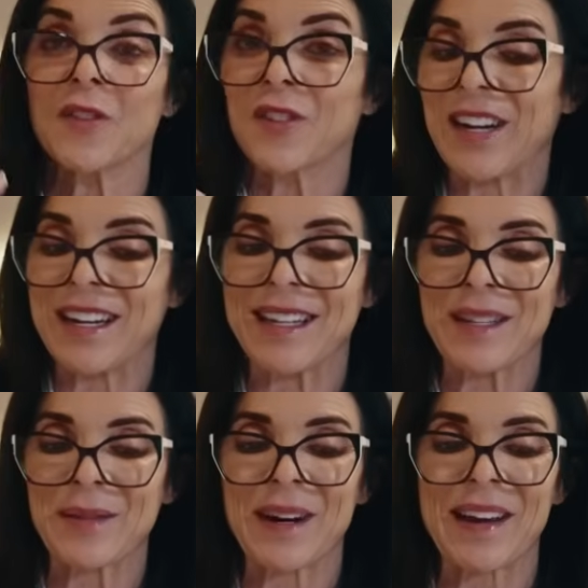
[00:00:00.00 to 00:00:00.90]
the training
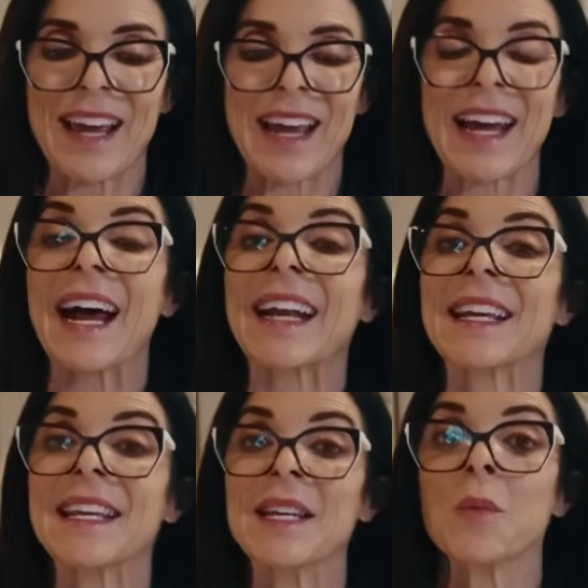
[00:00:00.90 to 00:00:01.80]
is working and how to
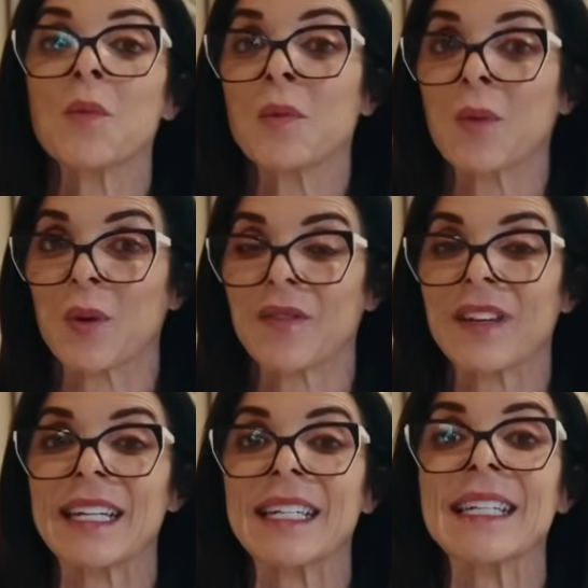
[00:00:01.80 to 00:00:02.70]
keep me
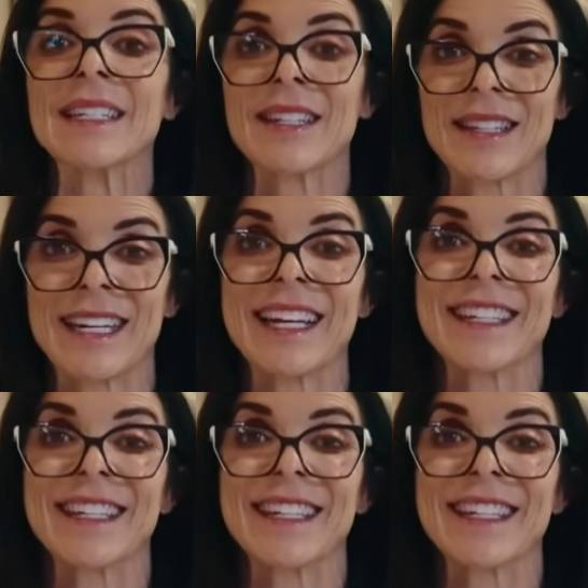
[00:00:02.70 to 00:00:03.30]
motivated to stay